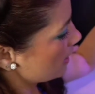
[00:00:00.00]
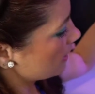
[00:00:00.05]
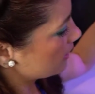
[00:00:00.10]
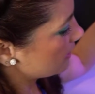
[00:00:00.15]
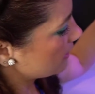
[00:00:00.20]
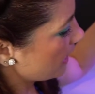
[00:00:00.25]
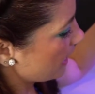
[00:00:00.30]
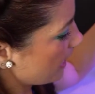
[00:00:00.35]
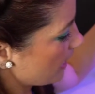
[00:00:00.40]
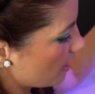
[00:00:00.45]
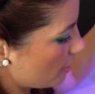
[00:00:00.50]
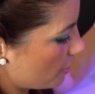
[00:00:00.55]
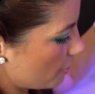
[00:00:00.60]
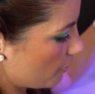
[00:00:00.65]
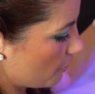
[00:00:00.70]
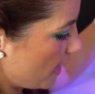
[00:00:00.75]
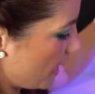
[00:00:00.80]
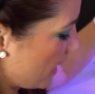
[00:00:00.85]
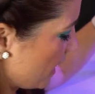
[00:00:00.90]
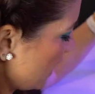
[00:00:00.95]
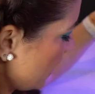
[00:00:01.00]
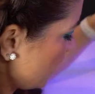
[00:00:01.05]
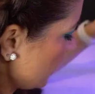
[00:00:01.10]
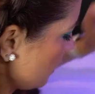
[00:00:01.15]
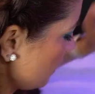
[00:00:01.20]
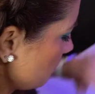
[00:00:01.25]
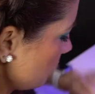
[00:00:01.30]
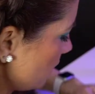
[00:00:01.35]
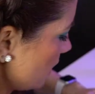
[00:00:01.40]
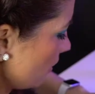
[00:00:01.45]
Now I
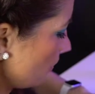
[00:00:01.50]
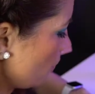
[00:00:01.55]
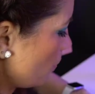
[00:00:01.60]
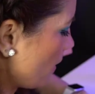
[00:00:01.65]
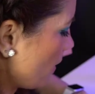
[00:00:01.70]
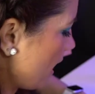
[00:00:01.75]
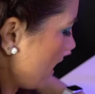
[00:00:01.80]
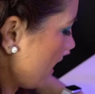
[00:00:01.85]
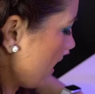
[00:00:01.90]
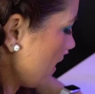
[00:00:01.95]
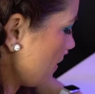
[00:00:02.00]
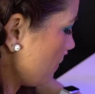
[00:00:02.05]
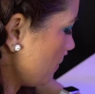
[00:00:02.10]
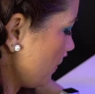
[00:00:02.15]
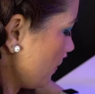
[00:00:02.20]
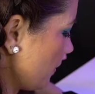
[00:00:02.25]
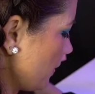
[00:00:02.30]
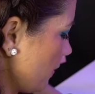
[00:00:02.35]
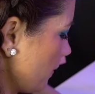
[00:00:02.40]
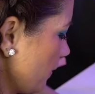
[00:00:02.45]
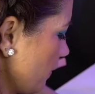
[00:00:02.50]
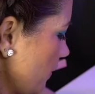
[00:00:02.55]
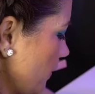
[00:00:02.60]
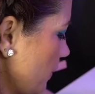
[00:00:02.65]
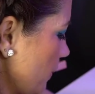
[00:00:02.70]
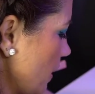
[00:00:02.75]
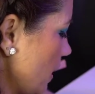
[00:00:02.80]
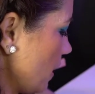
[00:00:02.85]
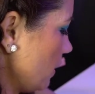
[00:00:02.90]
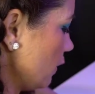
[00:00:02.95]
am gonna wipe
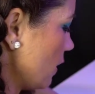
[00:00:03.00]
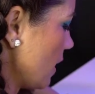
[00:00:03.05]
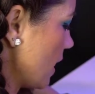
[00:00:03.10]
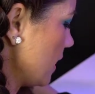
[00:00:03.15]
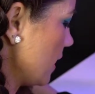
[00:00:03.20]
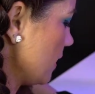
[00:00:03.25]
a lot